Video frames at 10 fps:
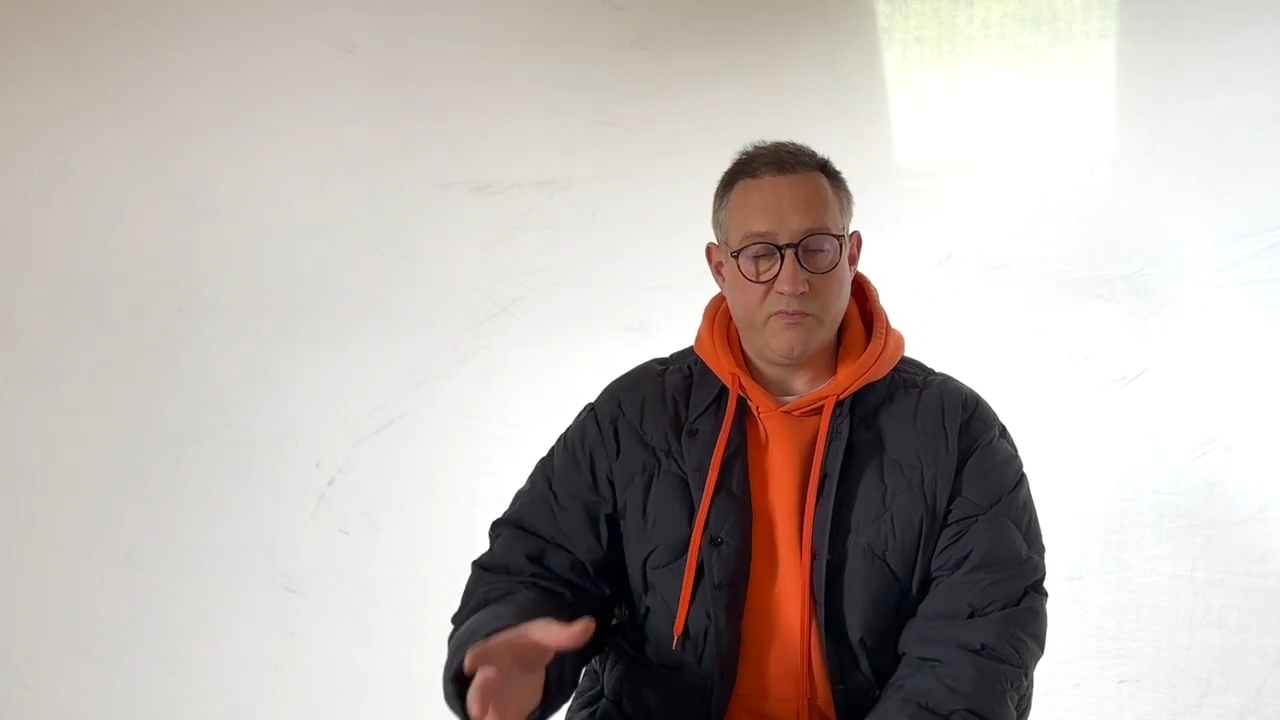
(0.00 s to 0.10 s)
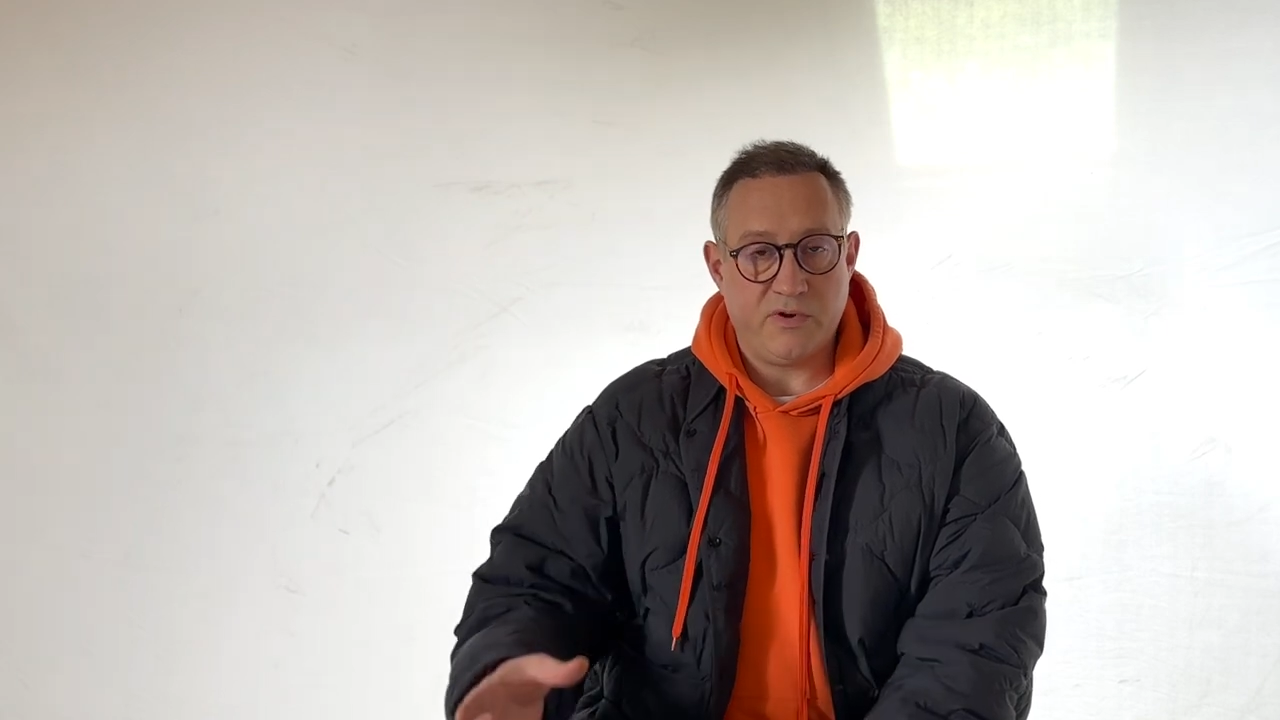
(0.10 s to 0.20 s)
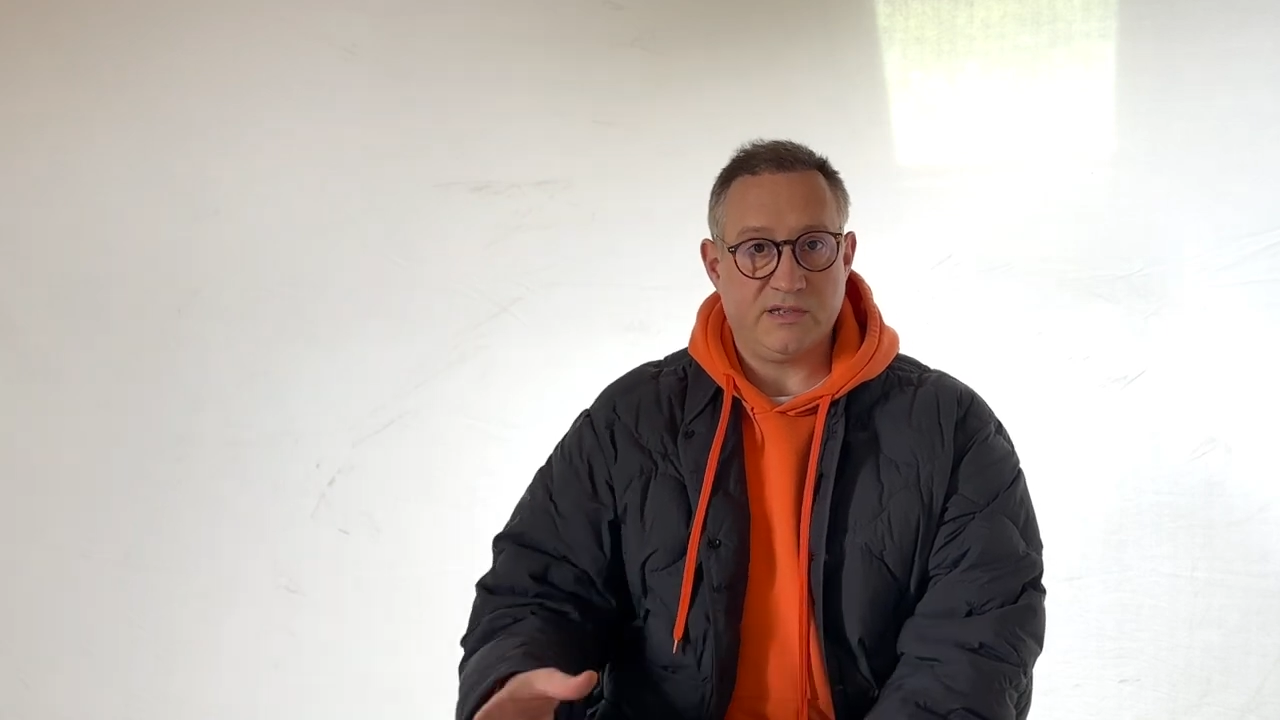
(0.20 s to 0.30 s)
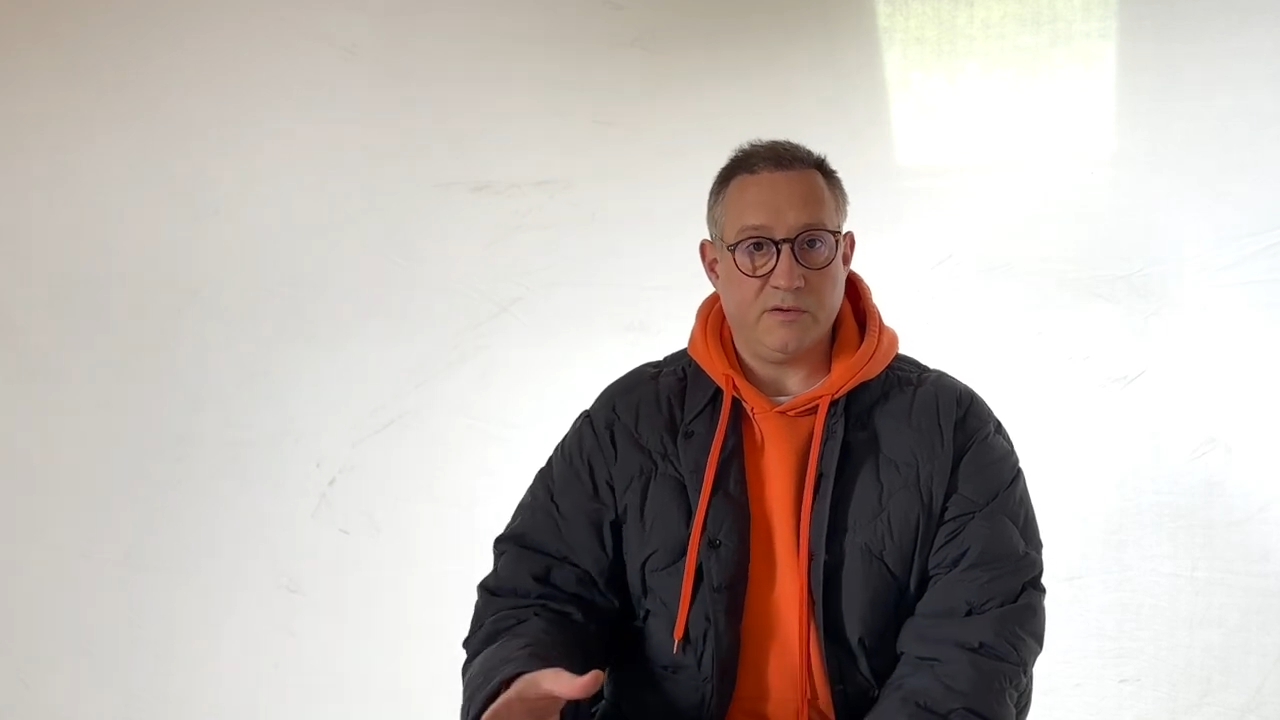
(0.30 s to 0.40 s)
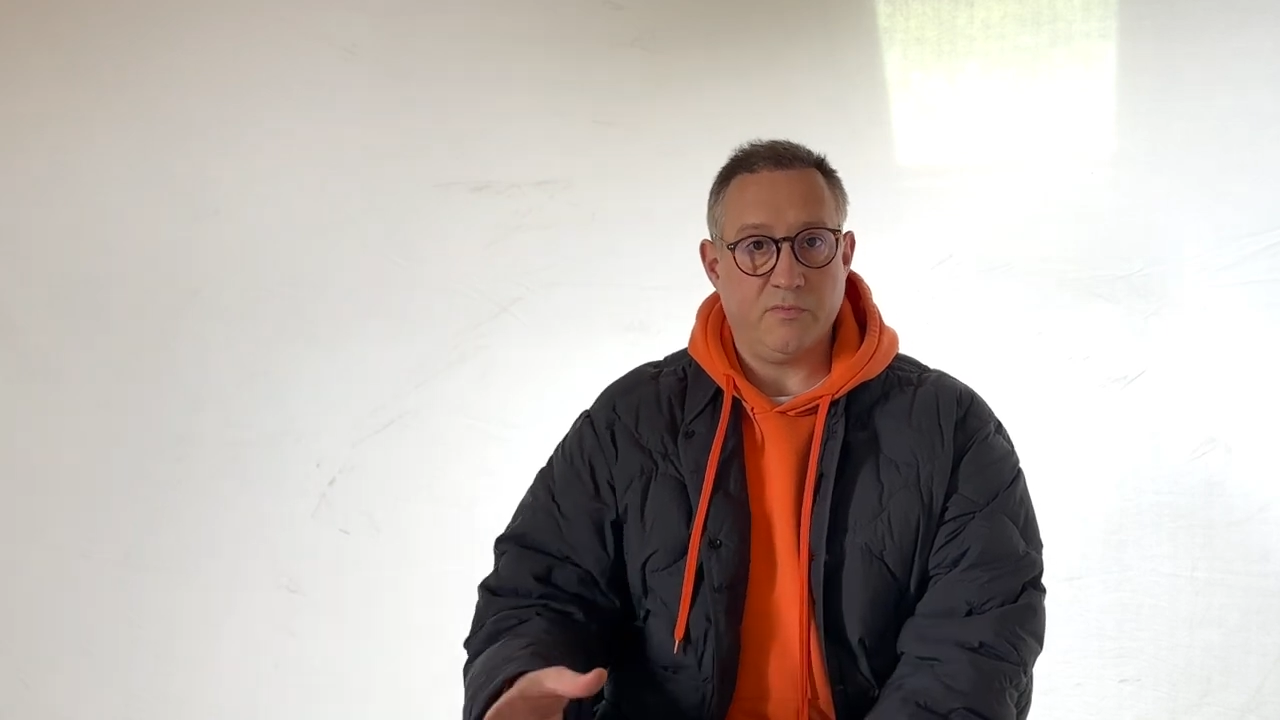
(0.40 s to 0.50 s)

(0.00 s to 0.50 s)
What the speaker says: present